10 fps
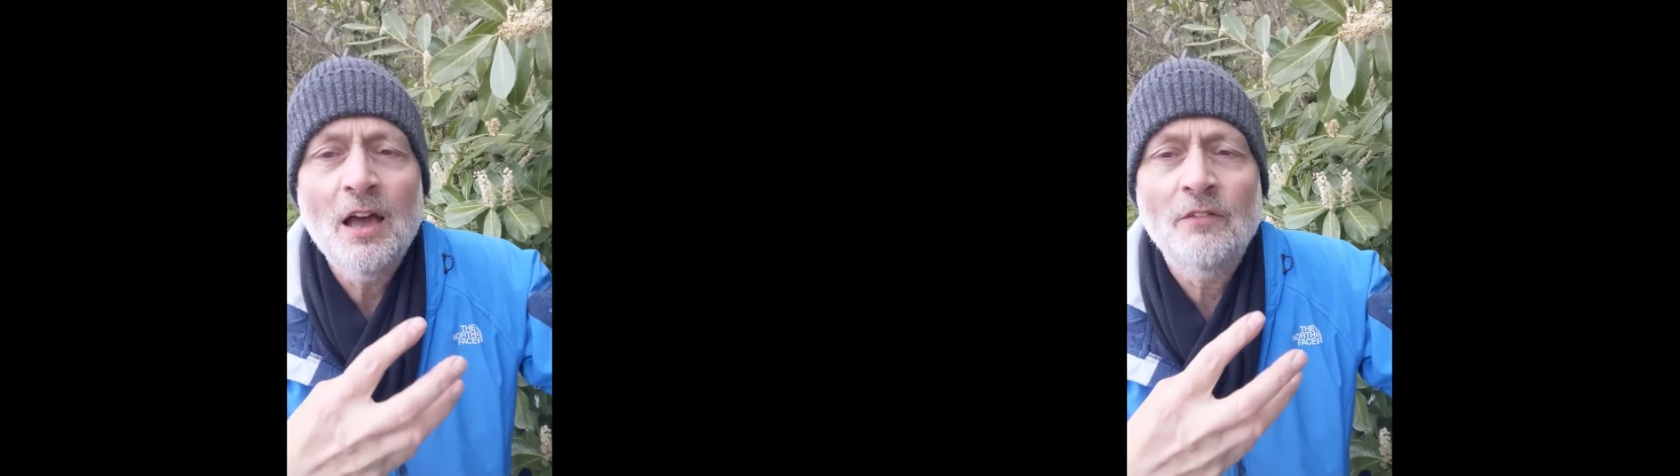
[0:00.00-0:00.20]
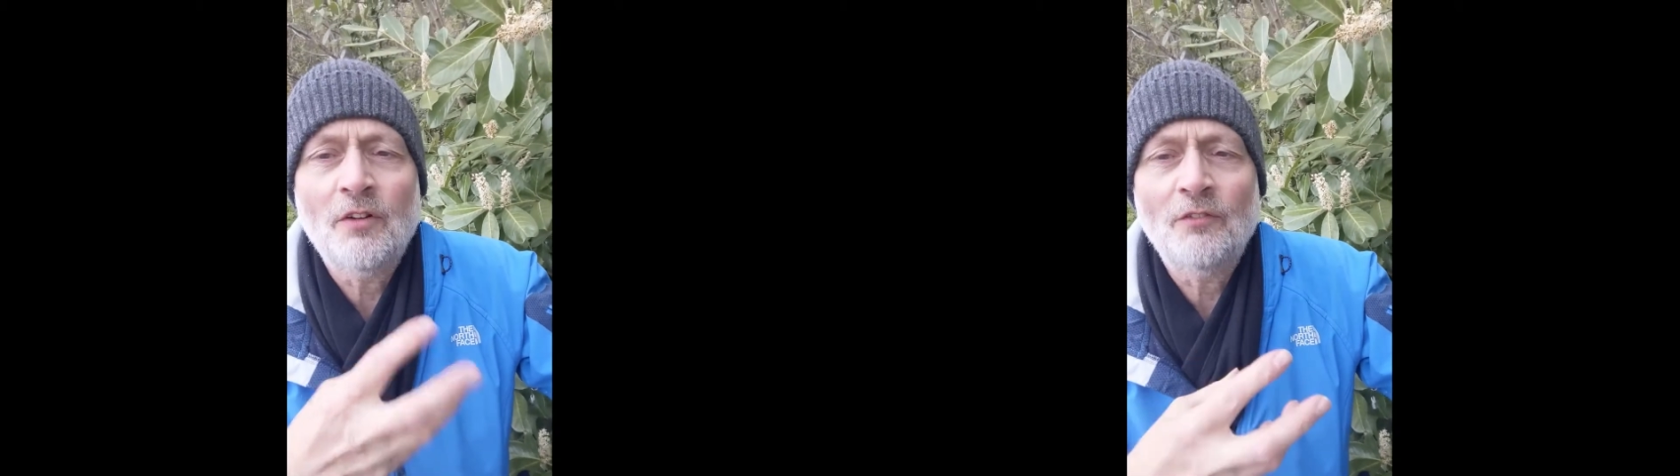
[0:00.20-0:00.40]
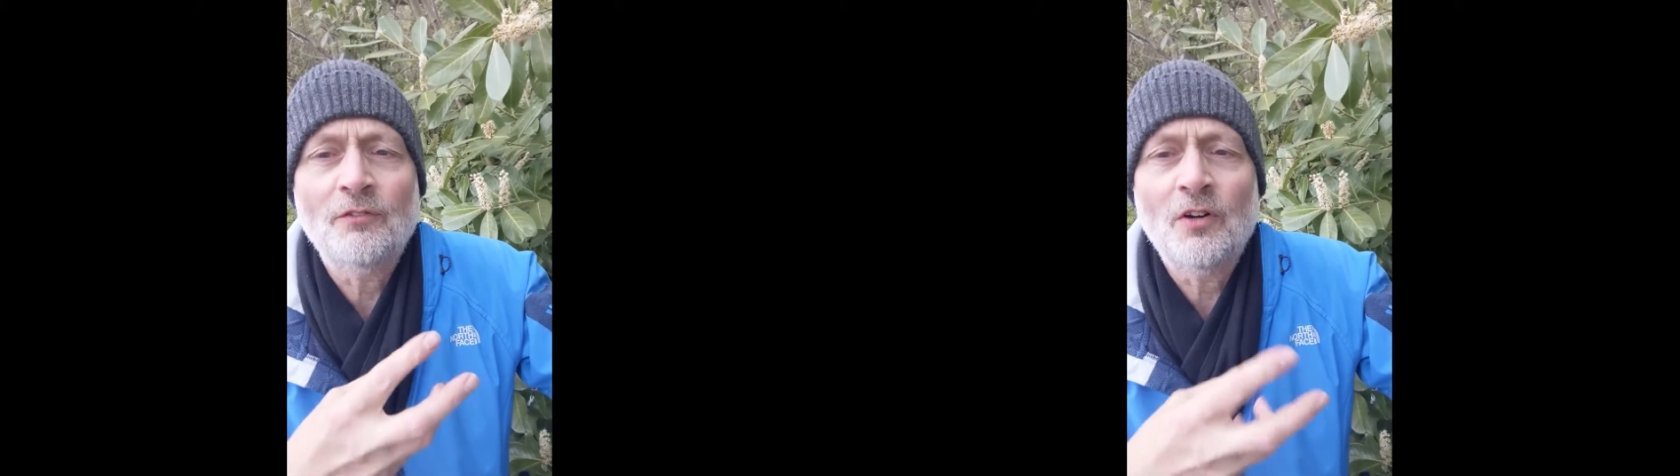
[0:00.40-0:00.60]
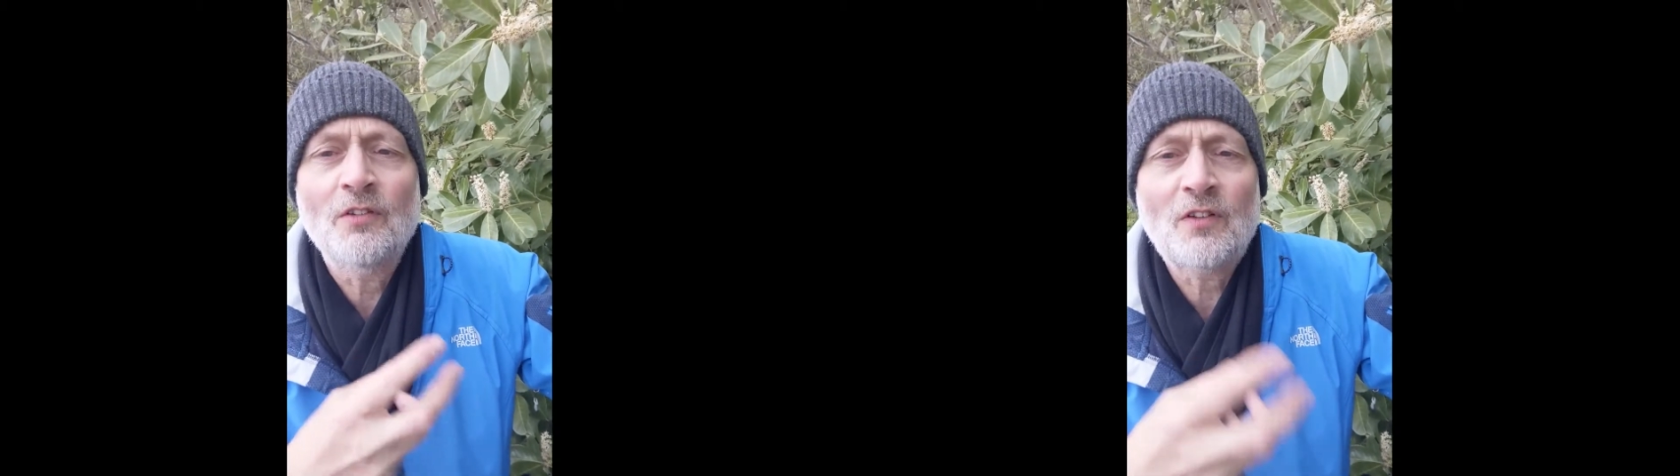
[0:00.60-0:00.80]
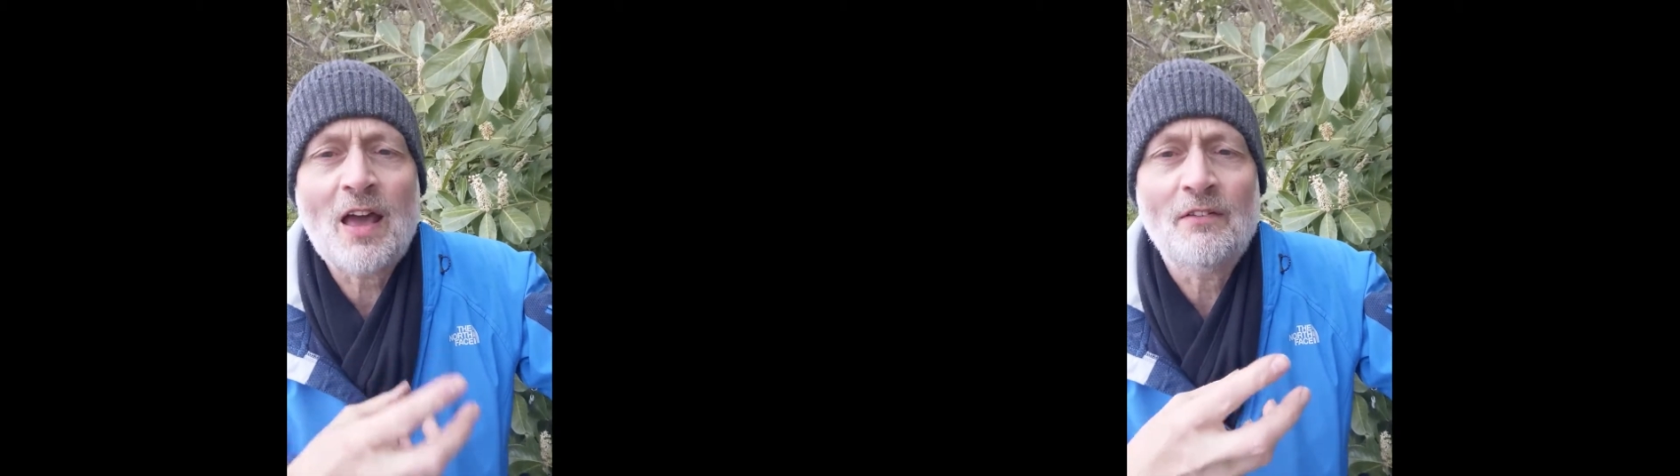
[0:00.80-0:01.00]
for
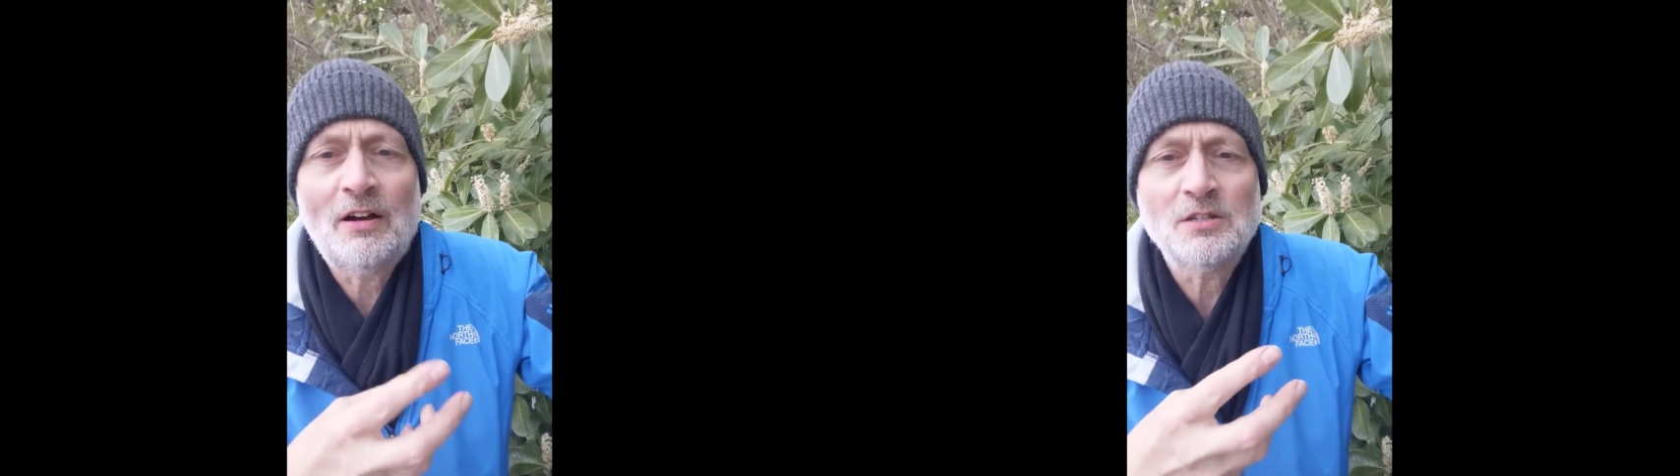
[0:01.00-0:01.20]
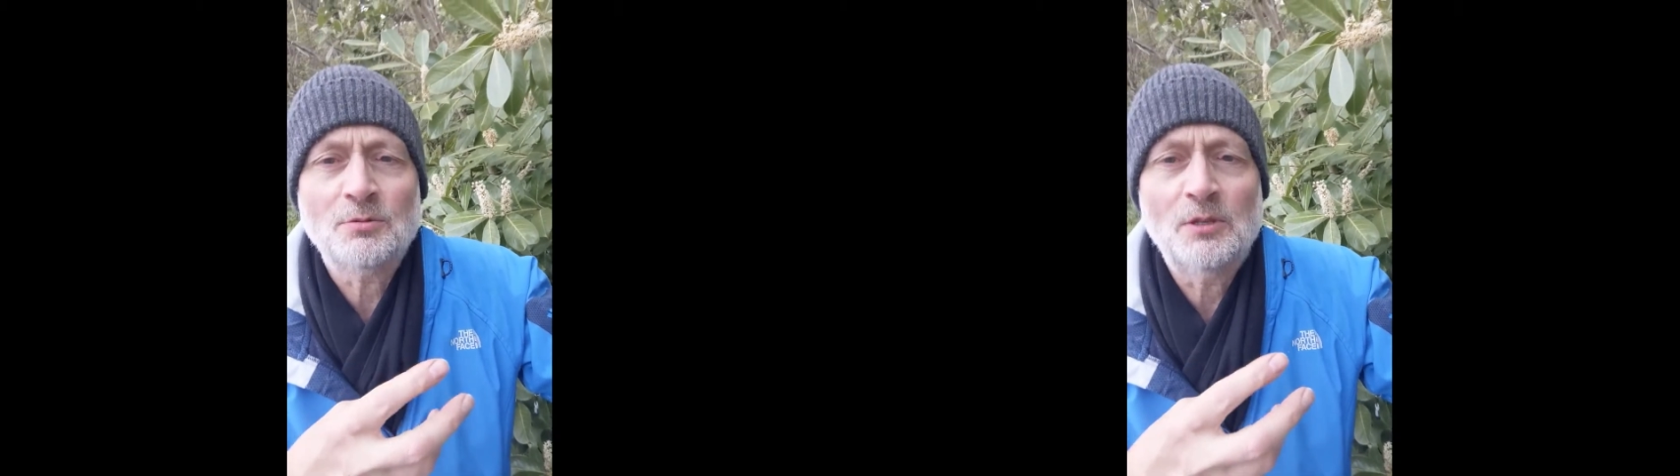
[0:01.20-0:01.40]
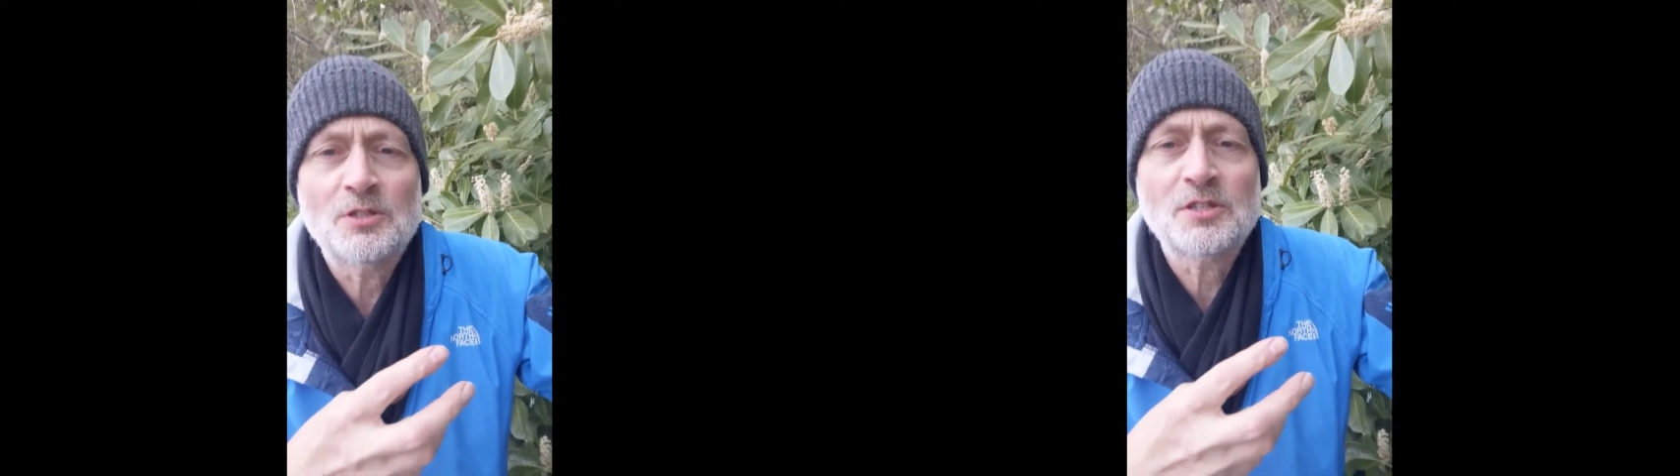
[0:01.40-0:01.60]
flower arrangements.